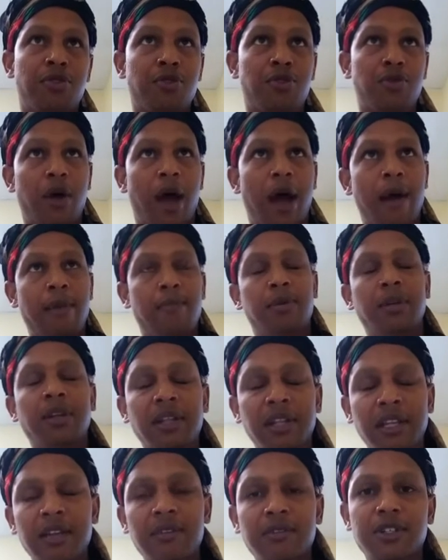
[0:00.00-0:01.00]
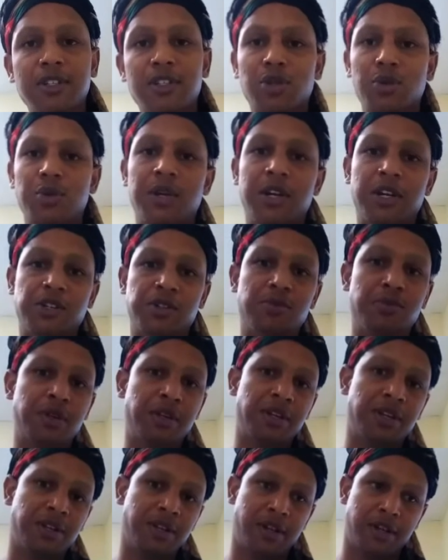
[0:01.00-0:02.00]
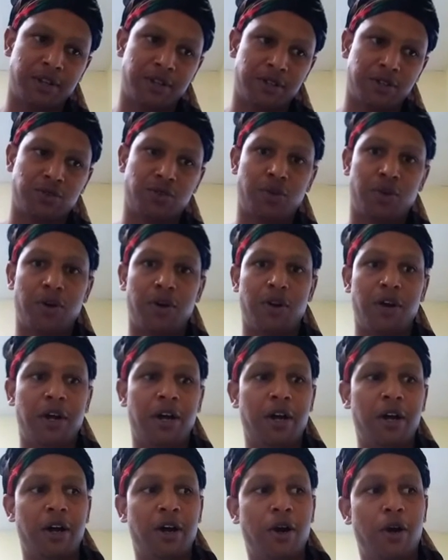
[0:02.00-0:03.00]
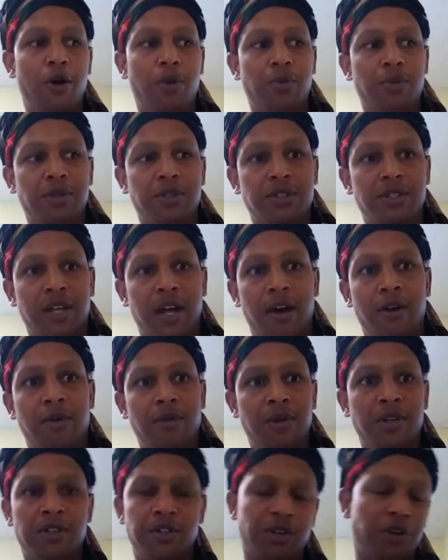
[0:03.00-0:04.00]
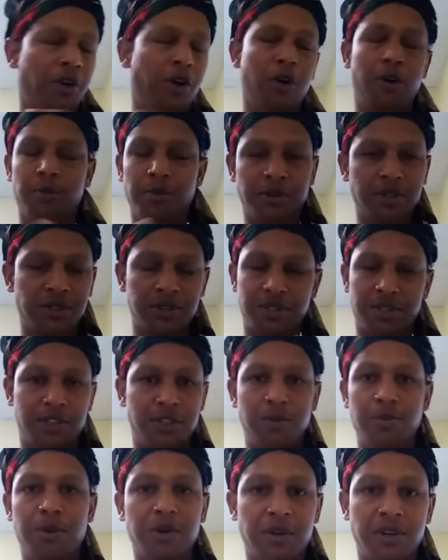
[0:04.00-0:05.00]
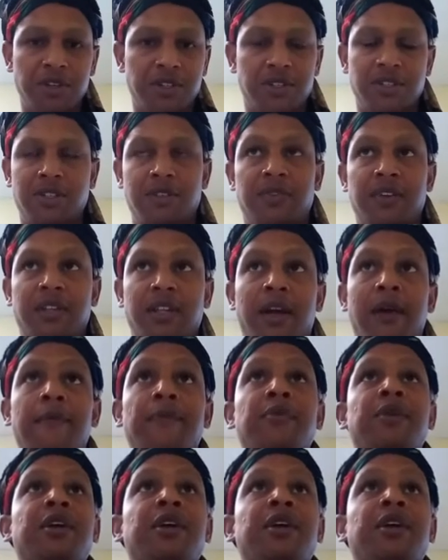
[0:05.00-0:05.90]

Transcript: th- I believe it's three hundred million dollars for uh, homeless outreach or homeless communities and stuff like that.